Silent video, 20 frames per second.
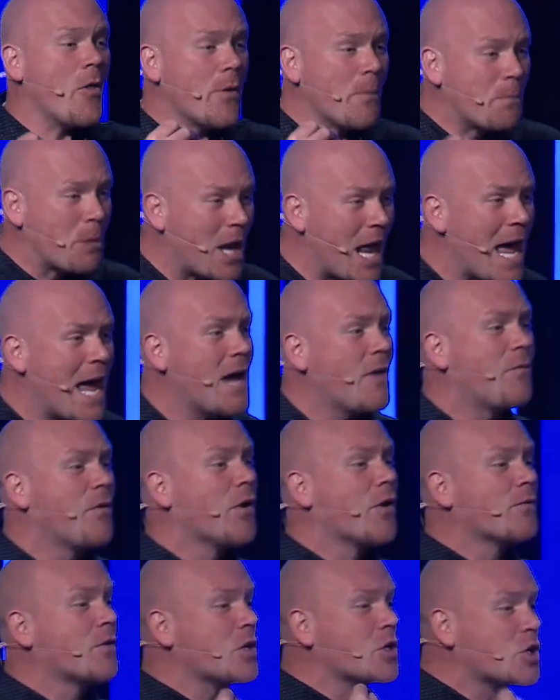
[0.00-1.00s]
the playing field
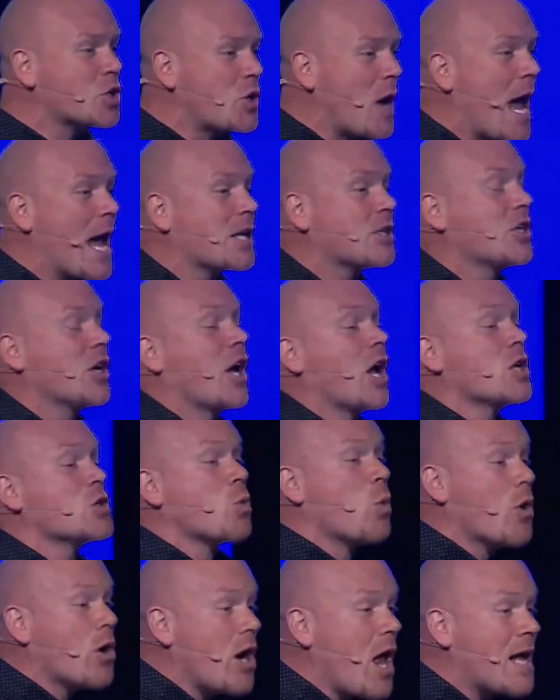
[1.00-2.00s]
of distraction because
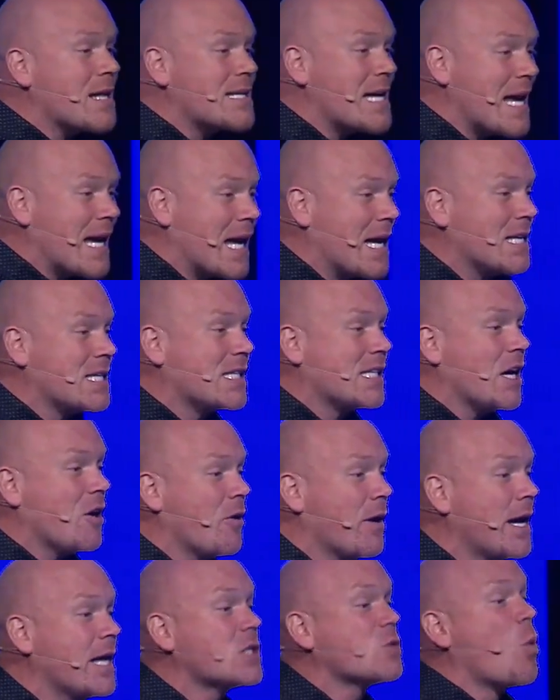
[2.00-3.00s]
we're not taking
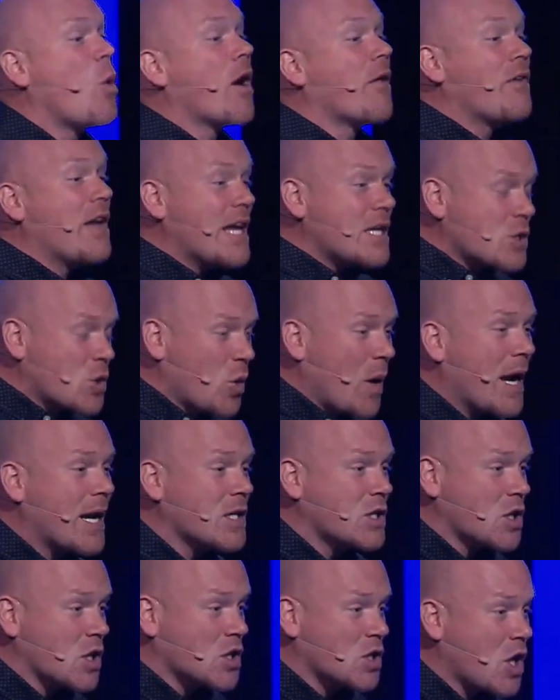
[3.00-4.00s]
serious one of his
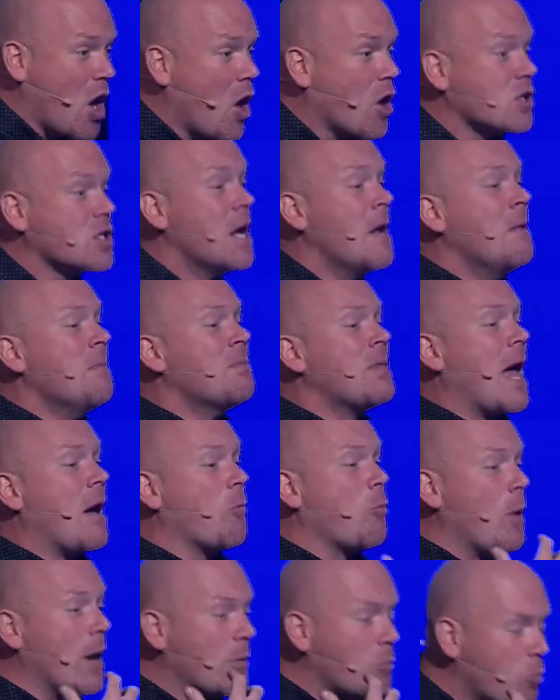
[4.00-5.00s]
greatest assaults that
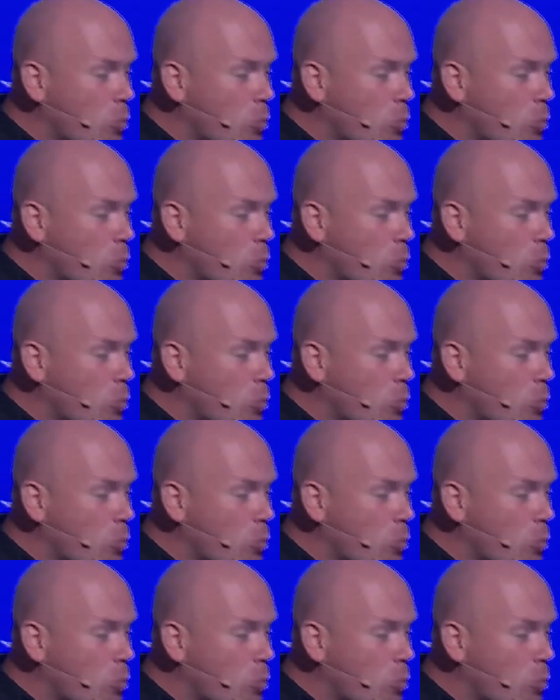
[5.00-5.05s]
when